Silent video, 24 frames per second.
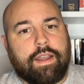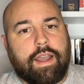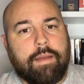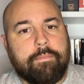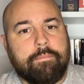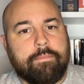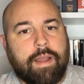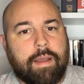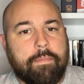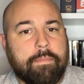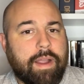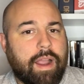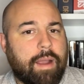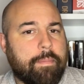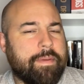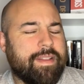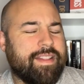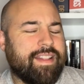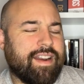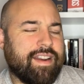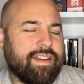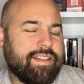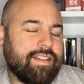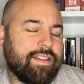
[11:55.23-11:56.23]
I'm happy
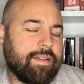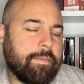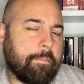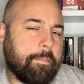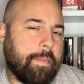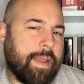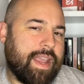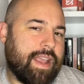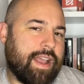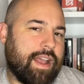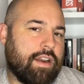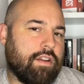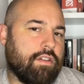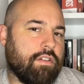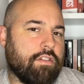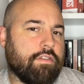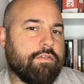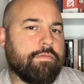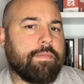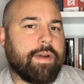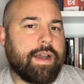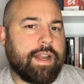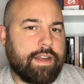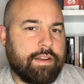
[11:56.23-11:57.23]
that I didn't pay a lot
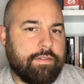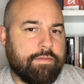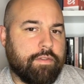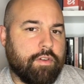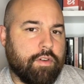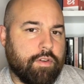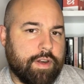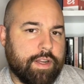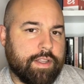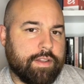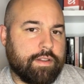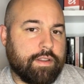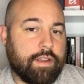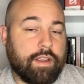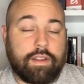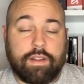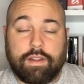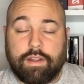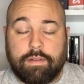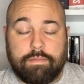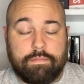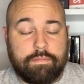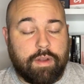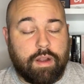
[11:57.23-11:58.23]
of money for it.
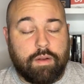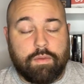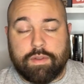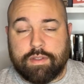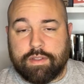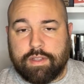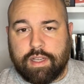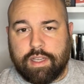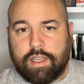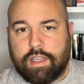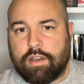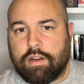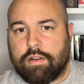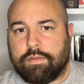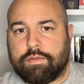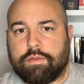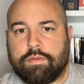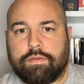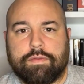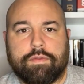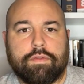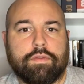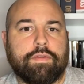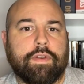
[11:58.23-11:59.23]
I was lucky enough
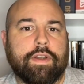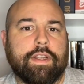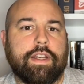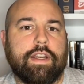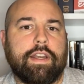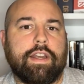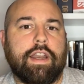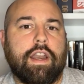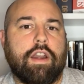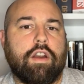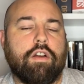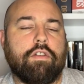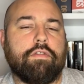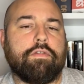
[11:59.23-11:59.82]
to find it in an